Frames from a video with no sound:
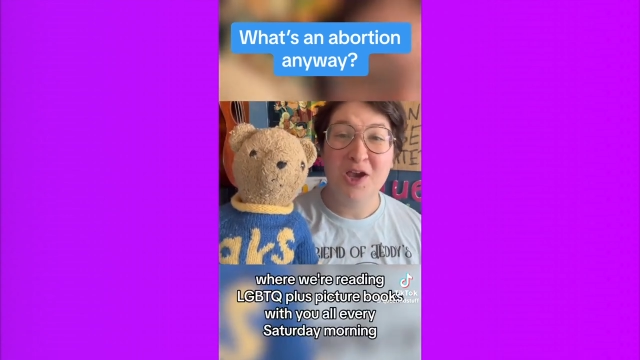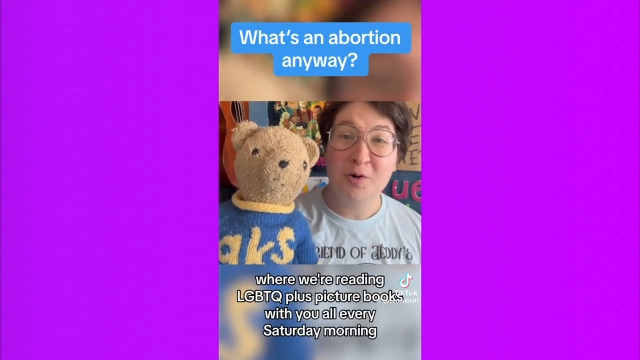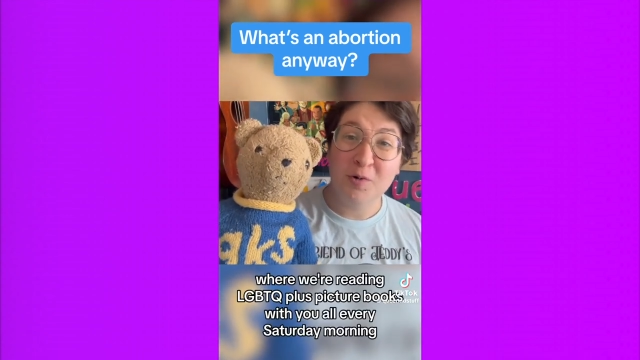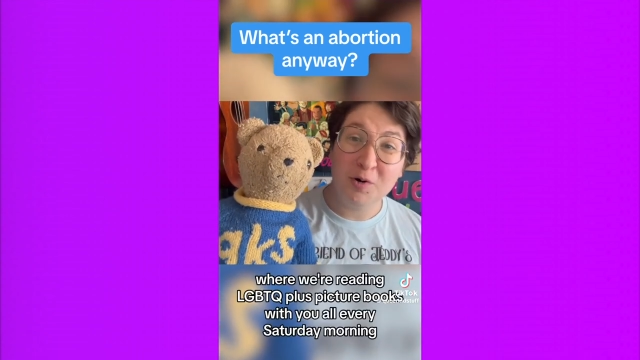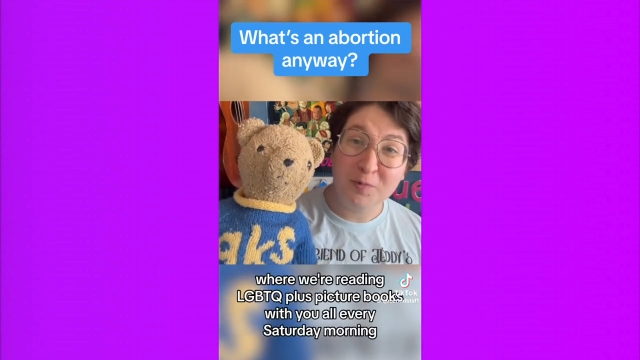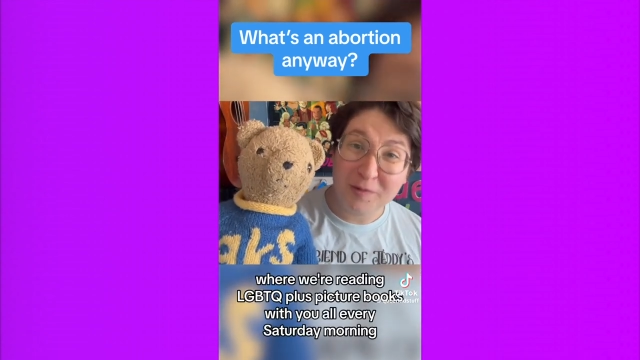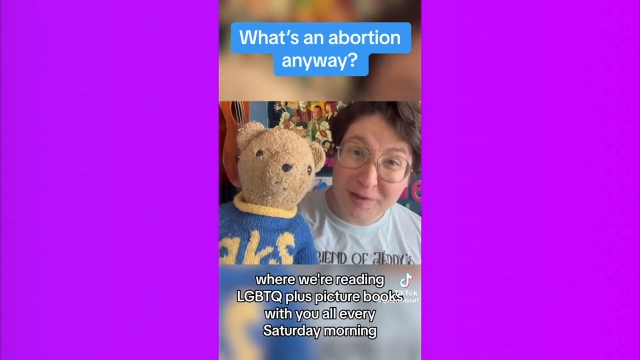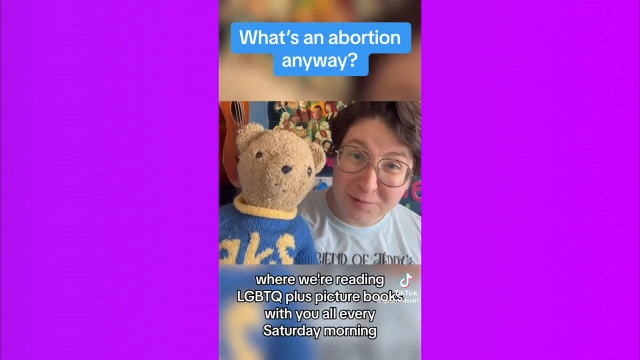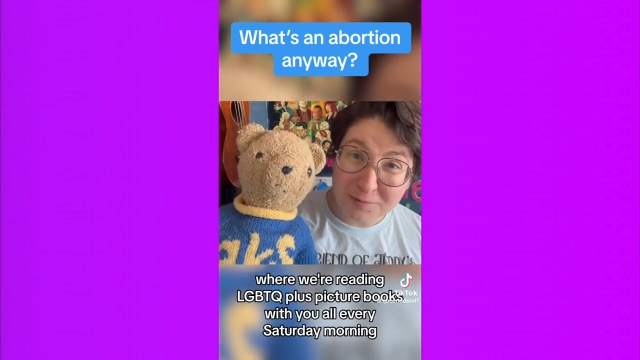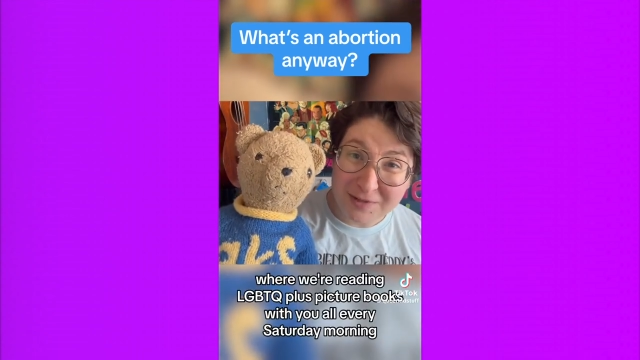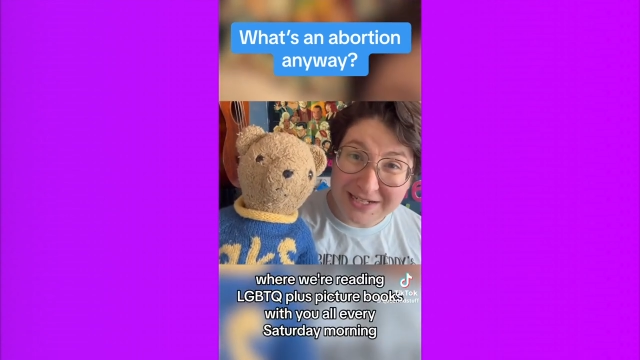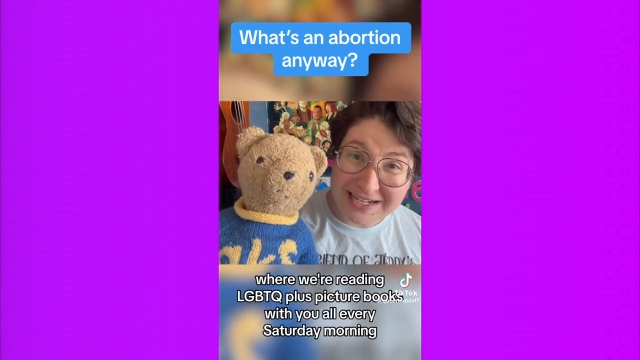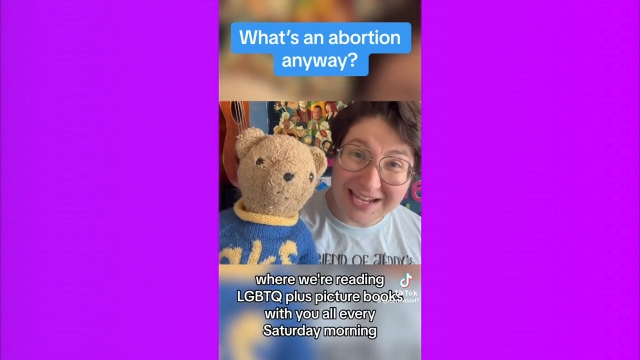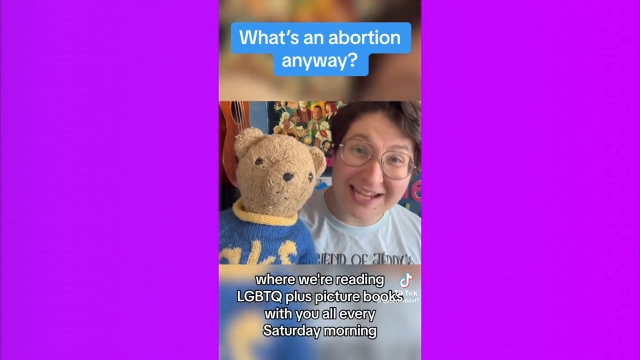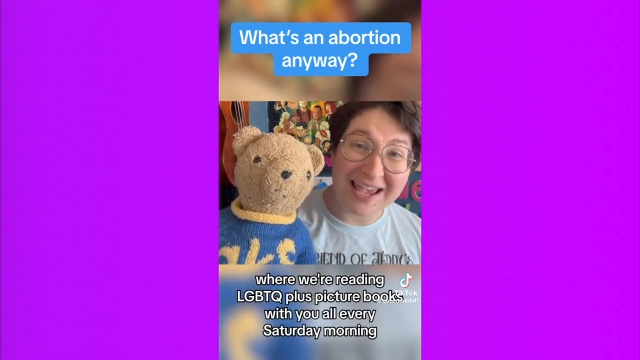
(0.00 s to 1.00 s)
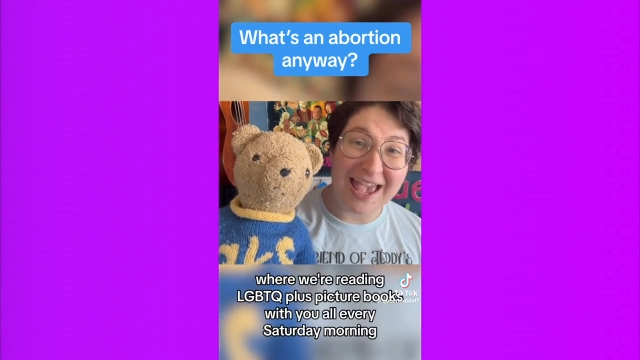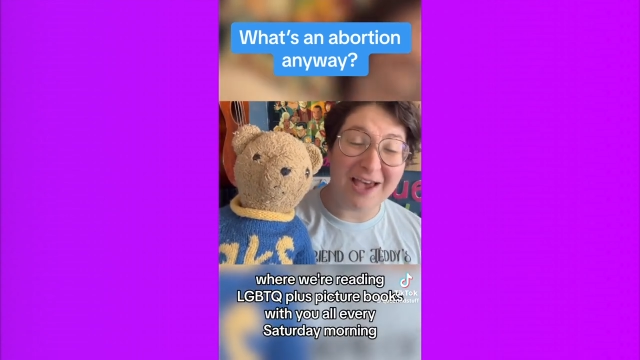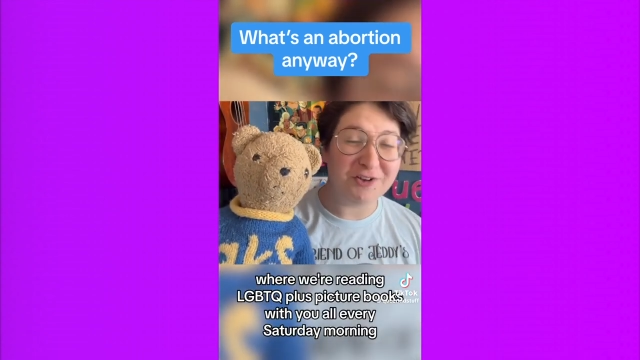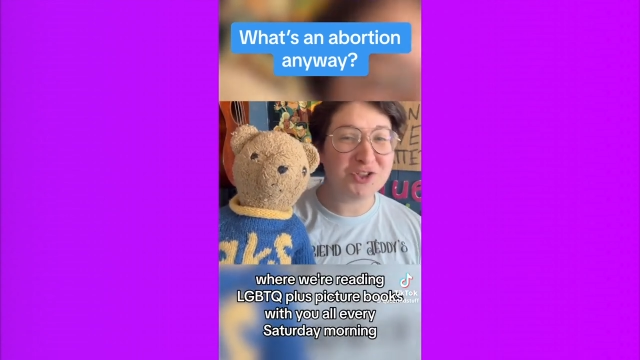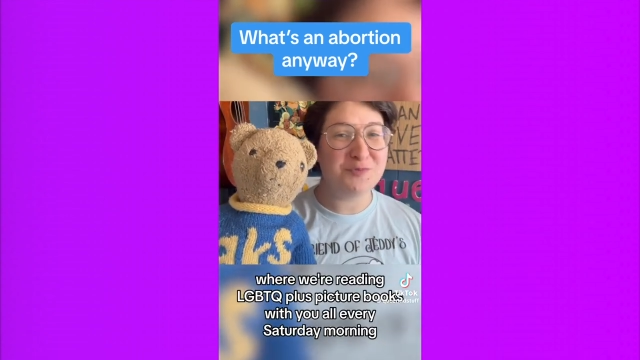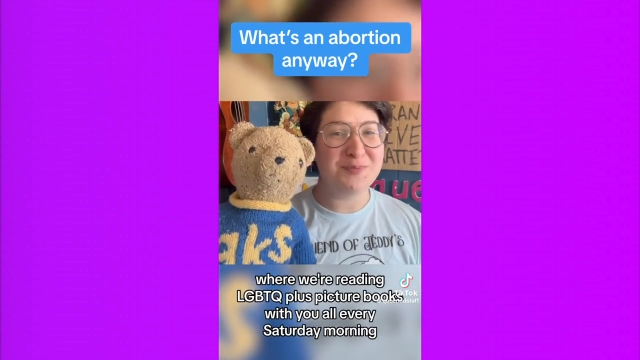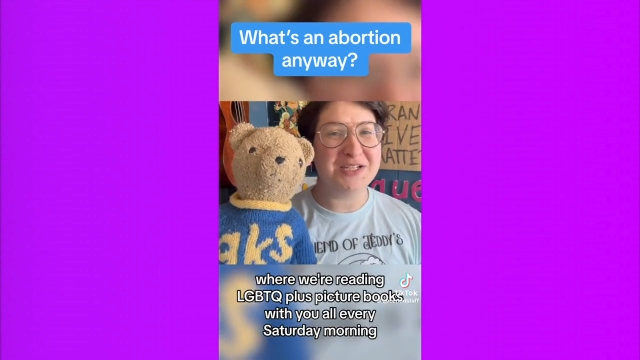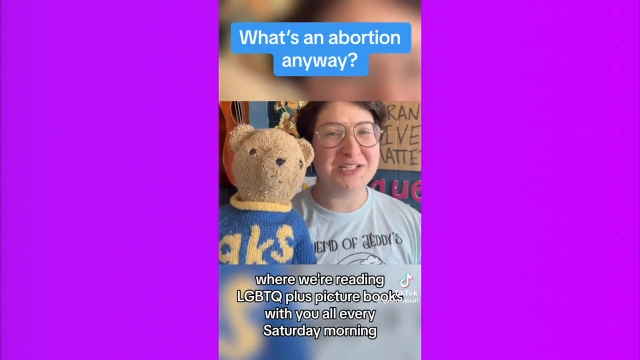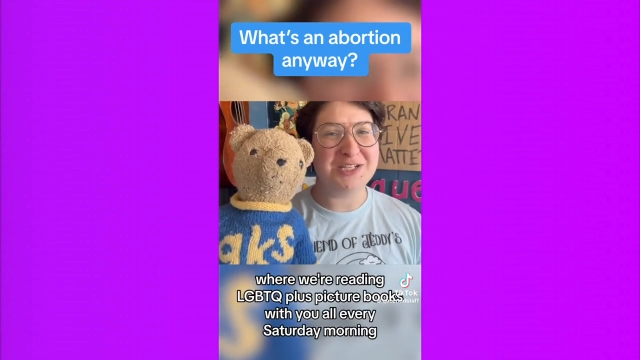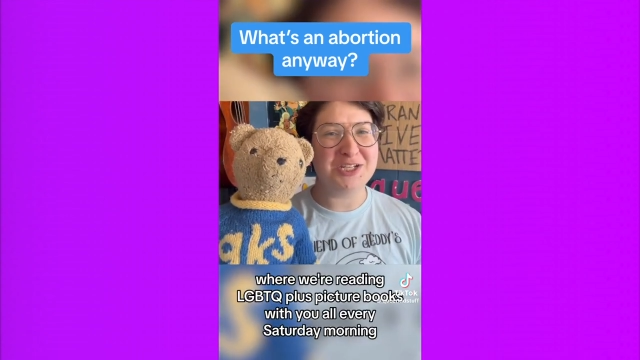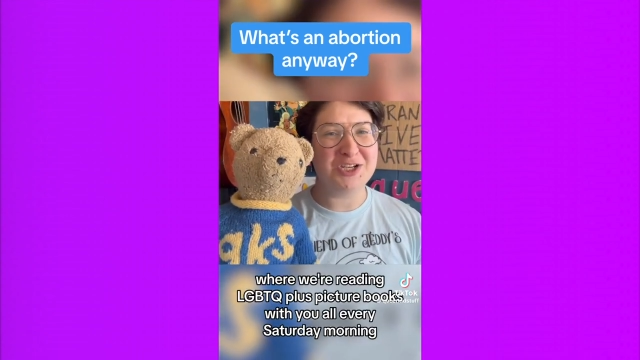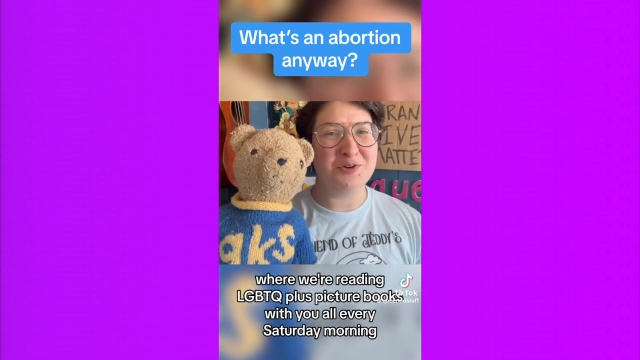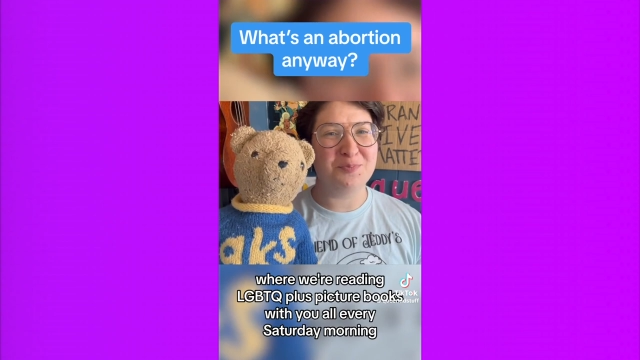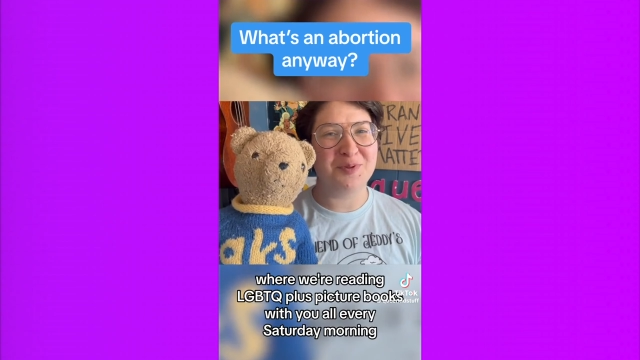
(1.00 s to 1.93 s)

where we're reading LGBTQ